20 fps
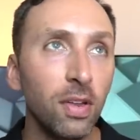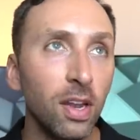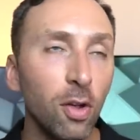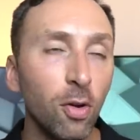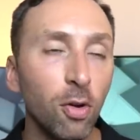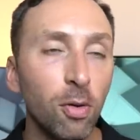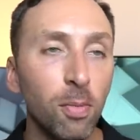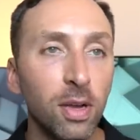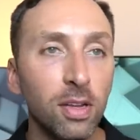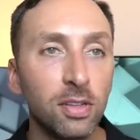
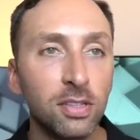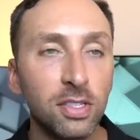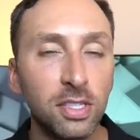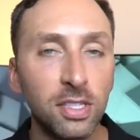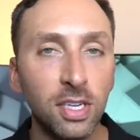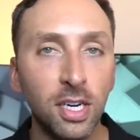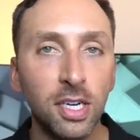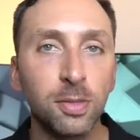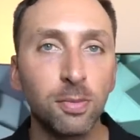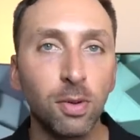video about
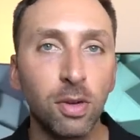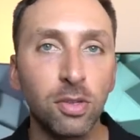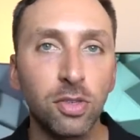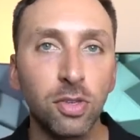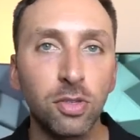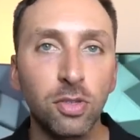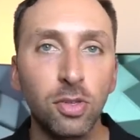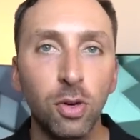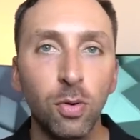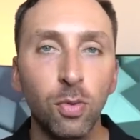six months
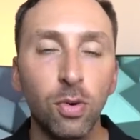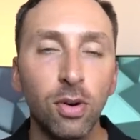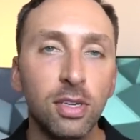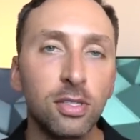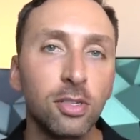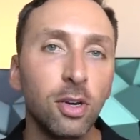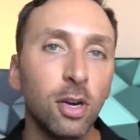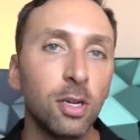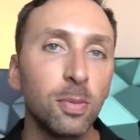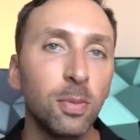or so where I
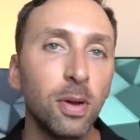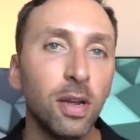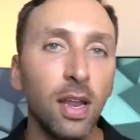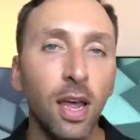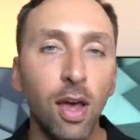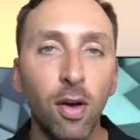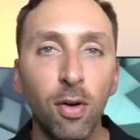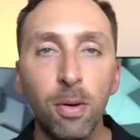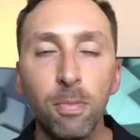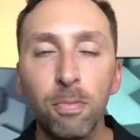talked about
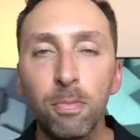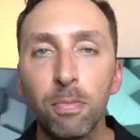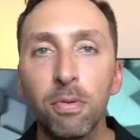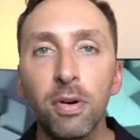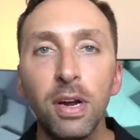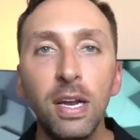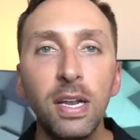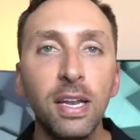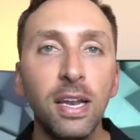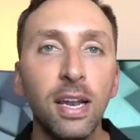how I'm
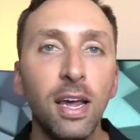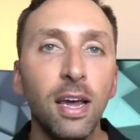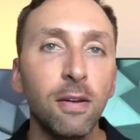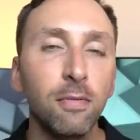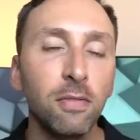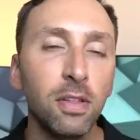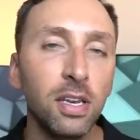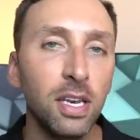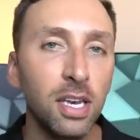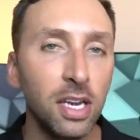breaking out
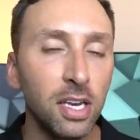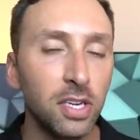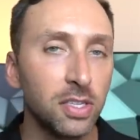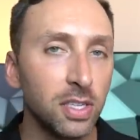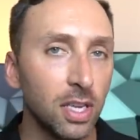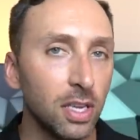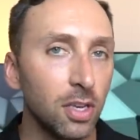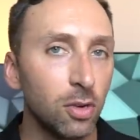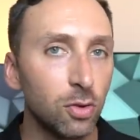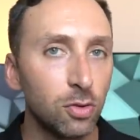of the
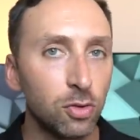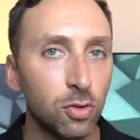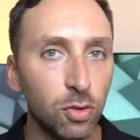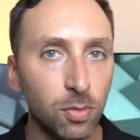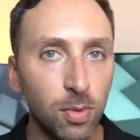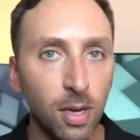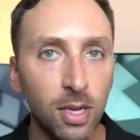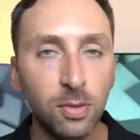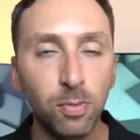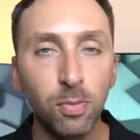niche that
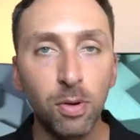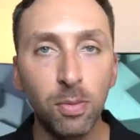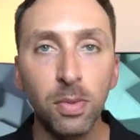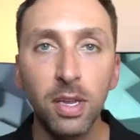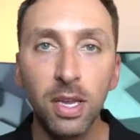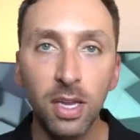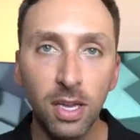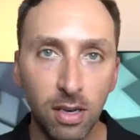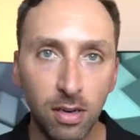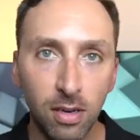YouTube has put
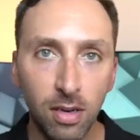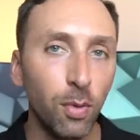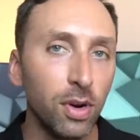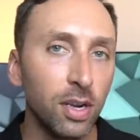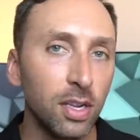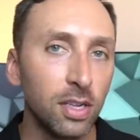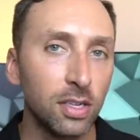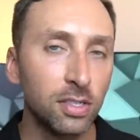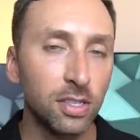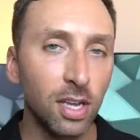me in. I
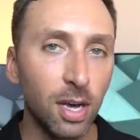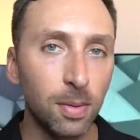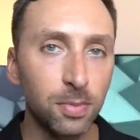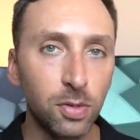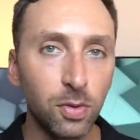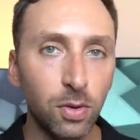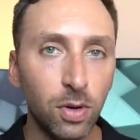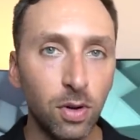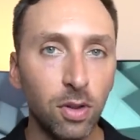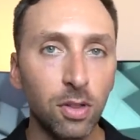wanted to stop
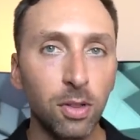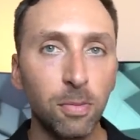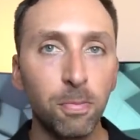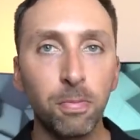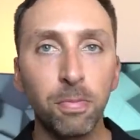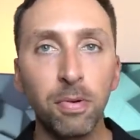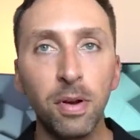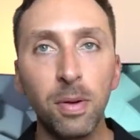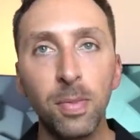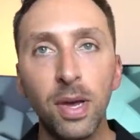doing all the
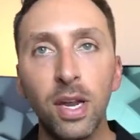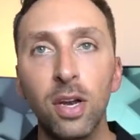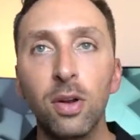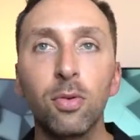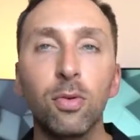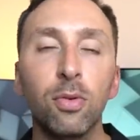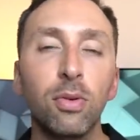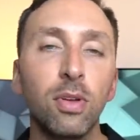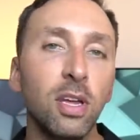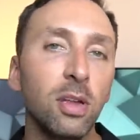
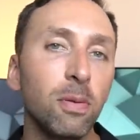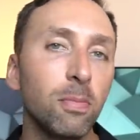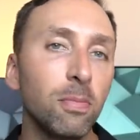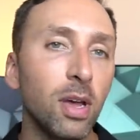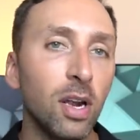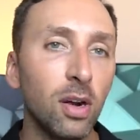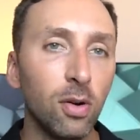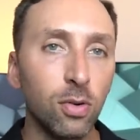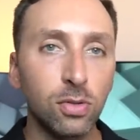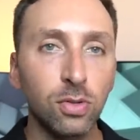pre-medical and
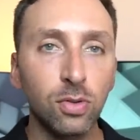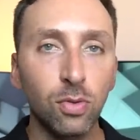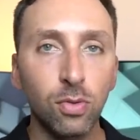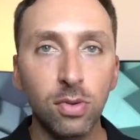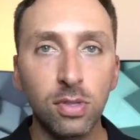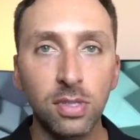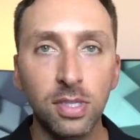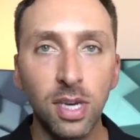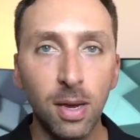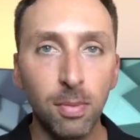medical
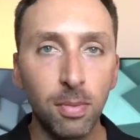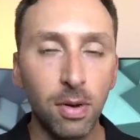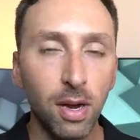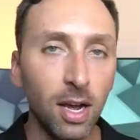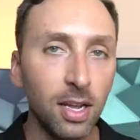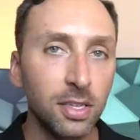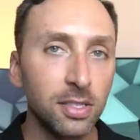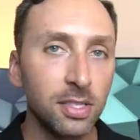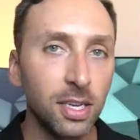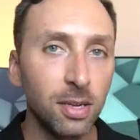school type
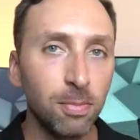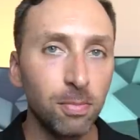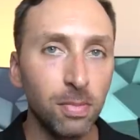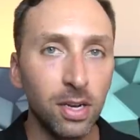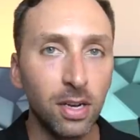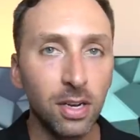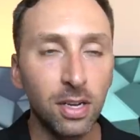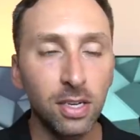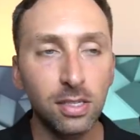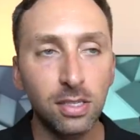content
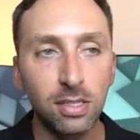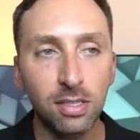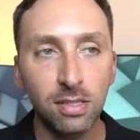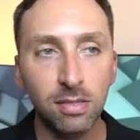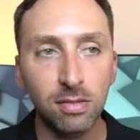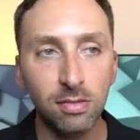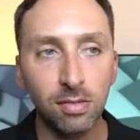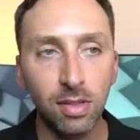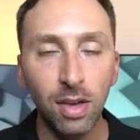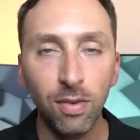
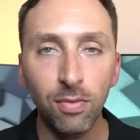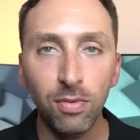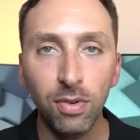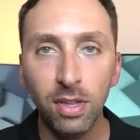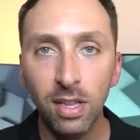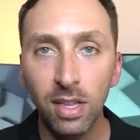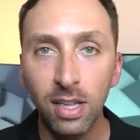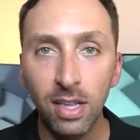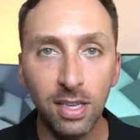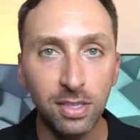because that
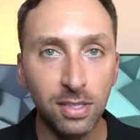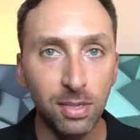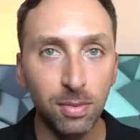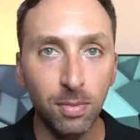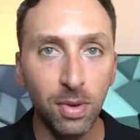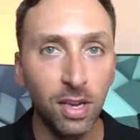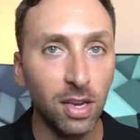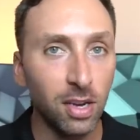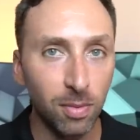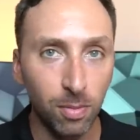really
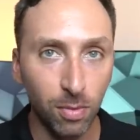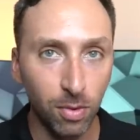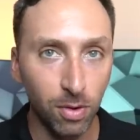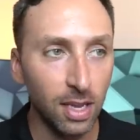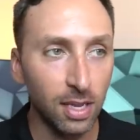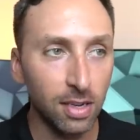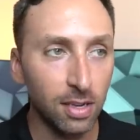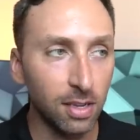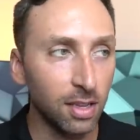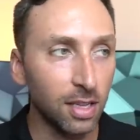isn't me anymore.
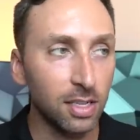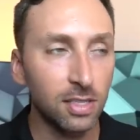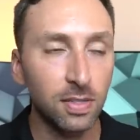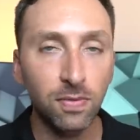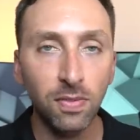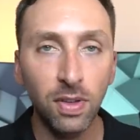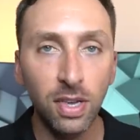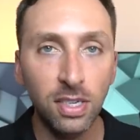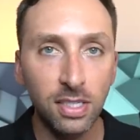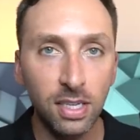And let's
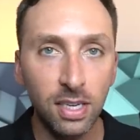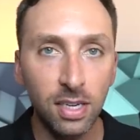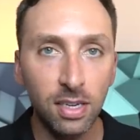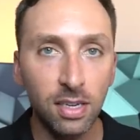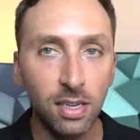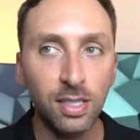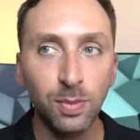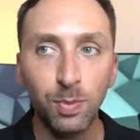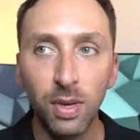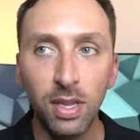face
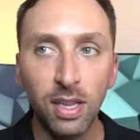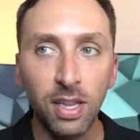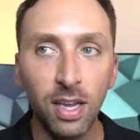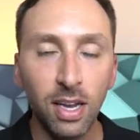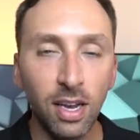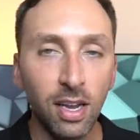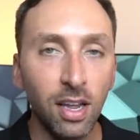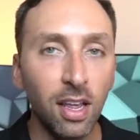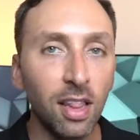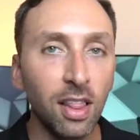it, it's been
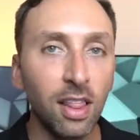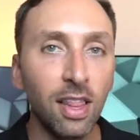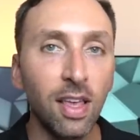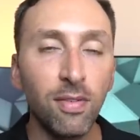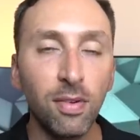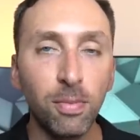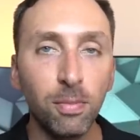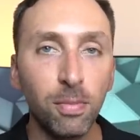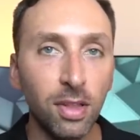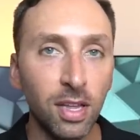like
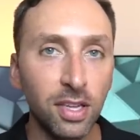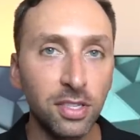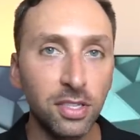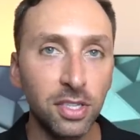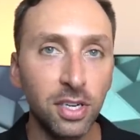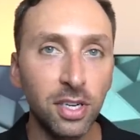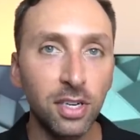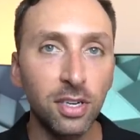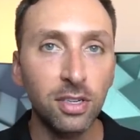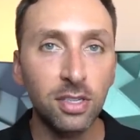11
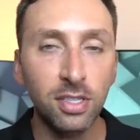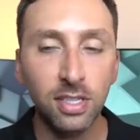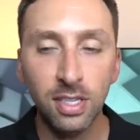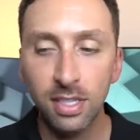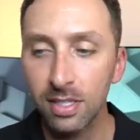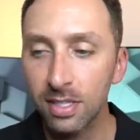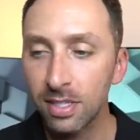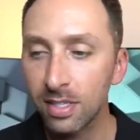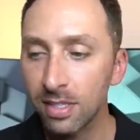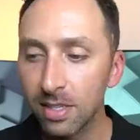plus years
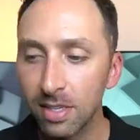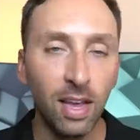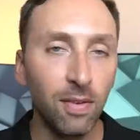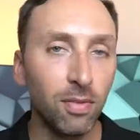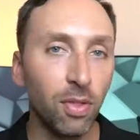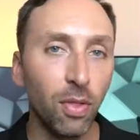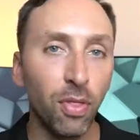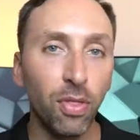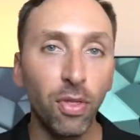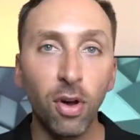since I
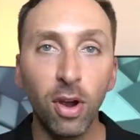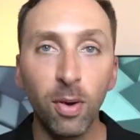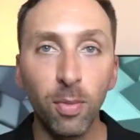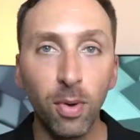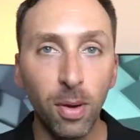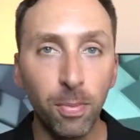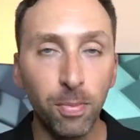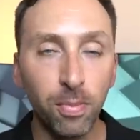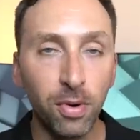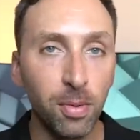even thought
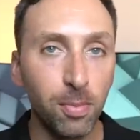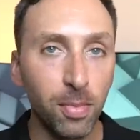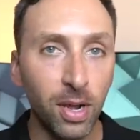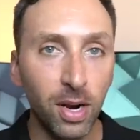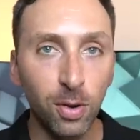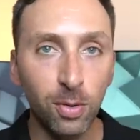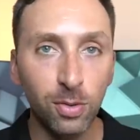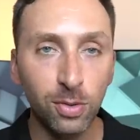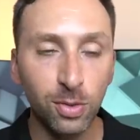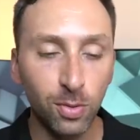about
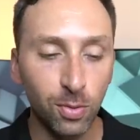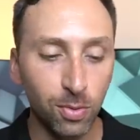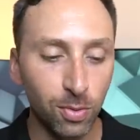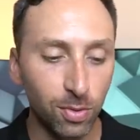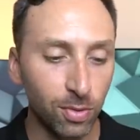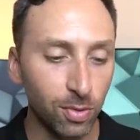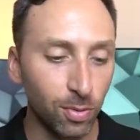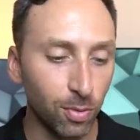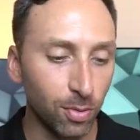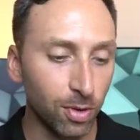pre-medical school
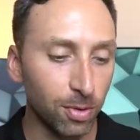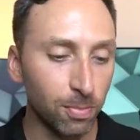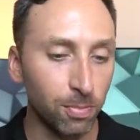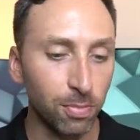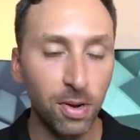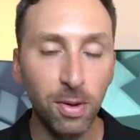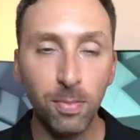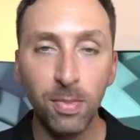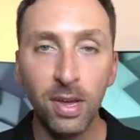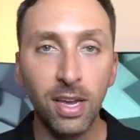or
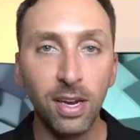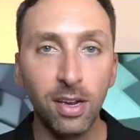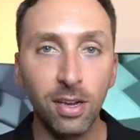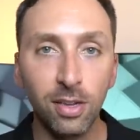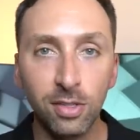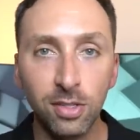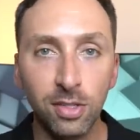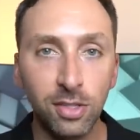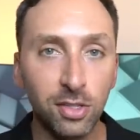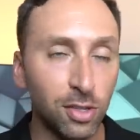
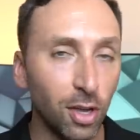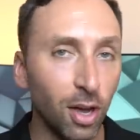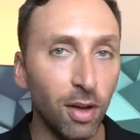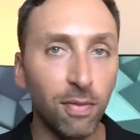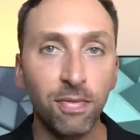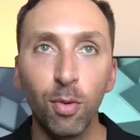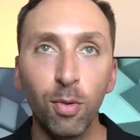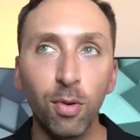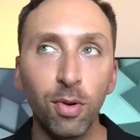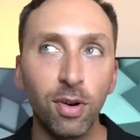pre-med
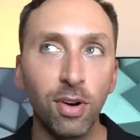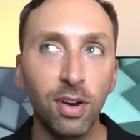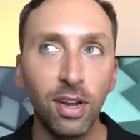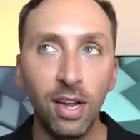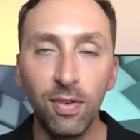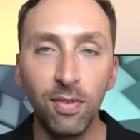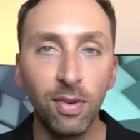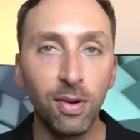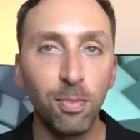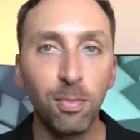stuff or
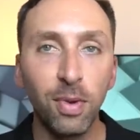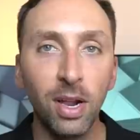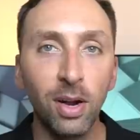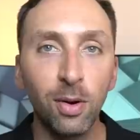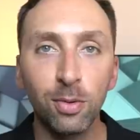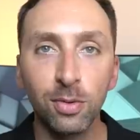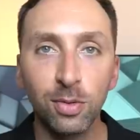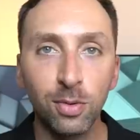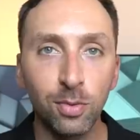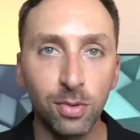even
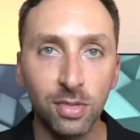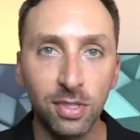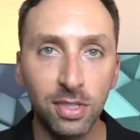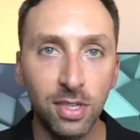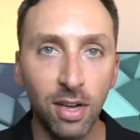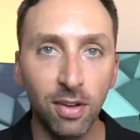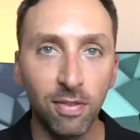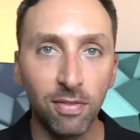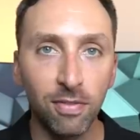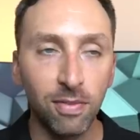medical school
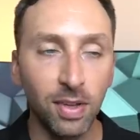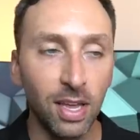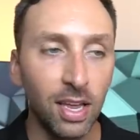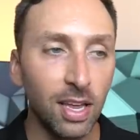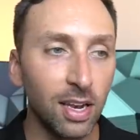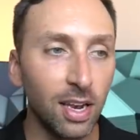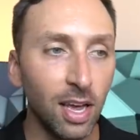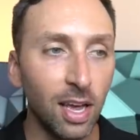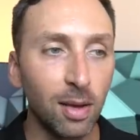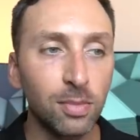stuff.
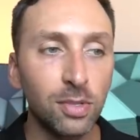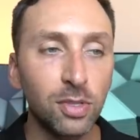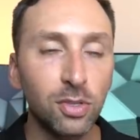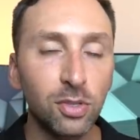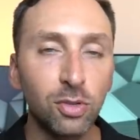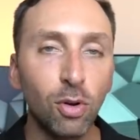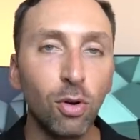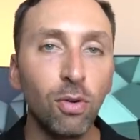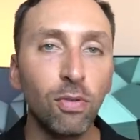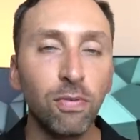And I'm
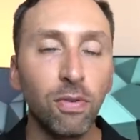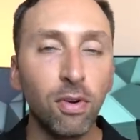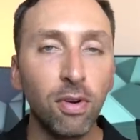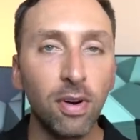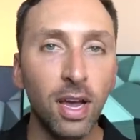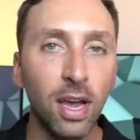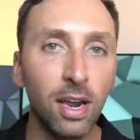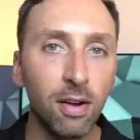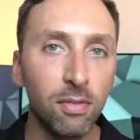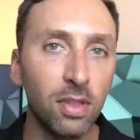so
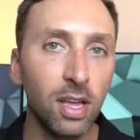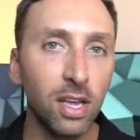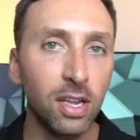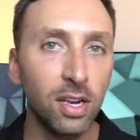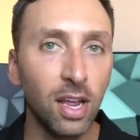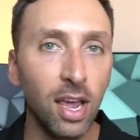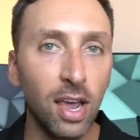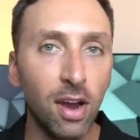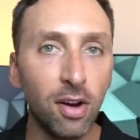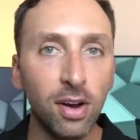far out of
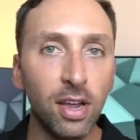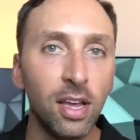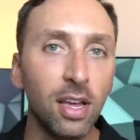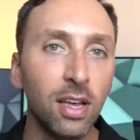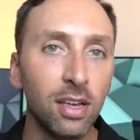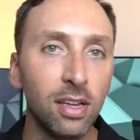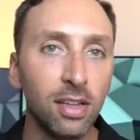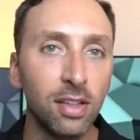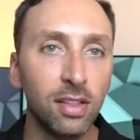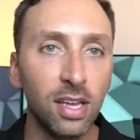that
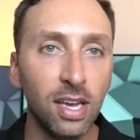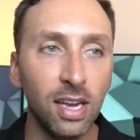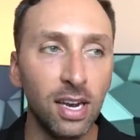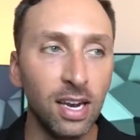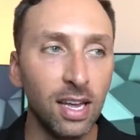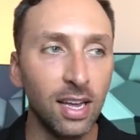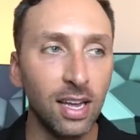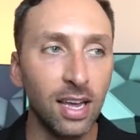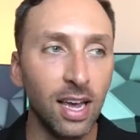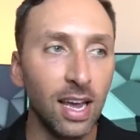area
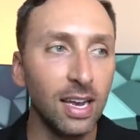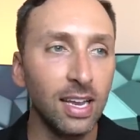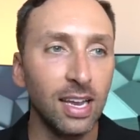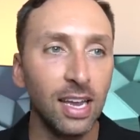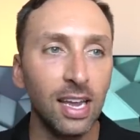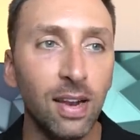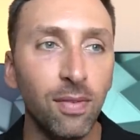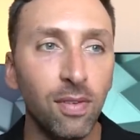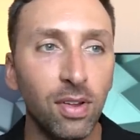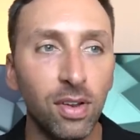that I
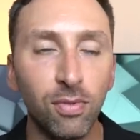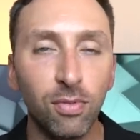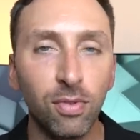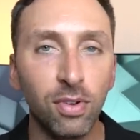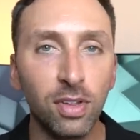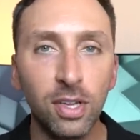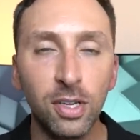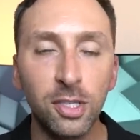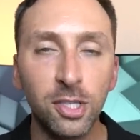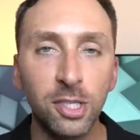can't even
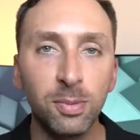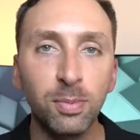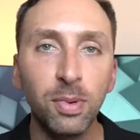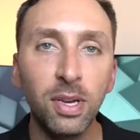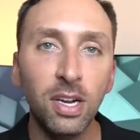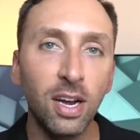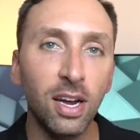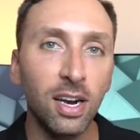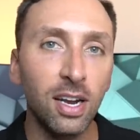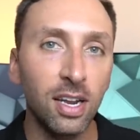really
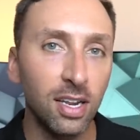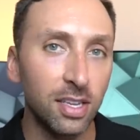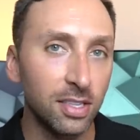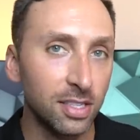speak on it